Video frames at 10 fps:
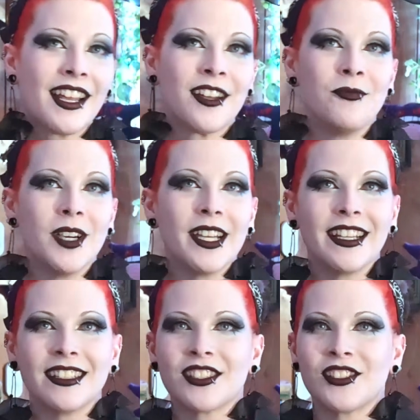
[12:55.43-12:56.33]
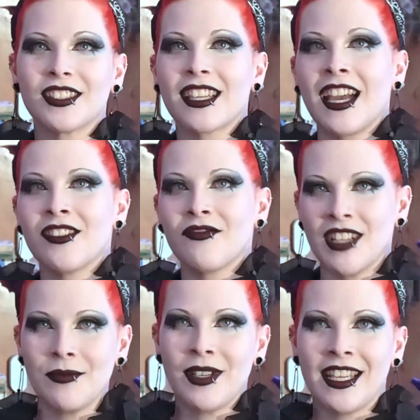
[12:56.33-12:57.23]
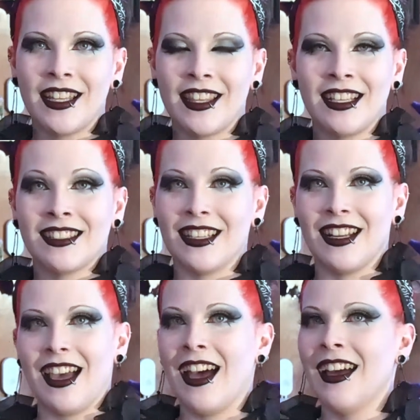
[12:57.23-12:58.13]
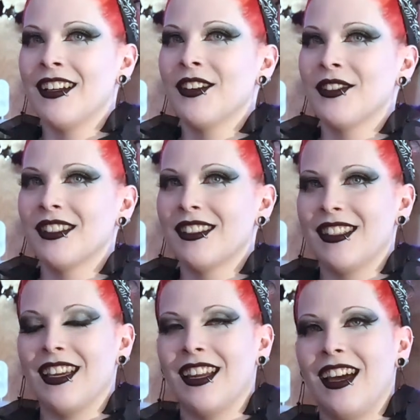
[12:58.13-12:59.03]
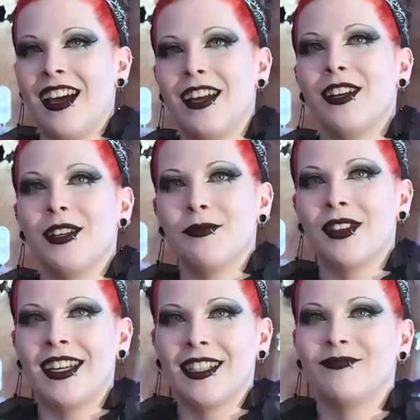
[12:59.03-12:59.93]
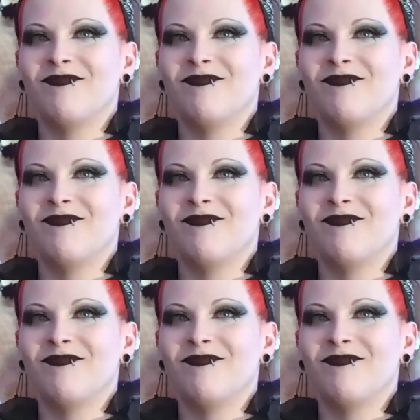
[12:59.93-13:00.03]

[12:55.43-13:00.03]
But it's just kind of nitpicky things that I notice that I'm like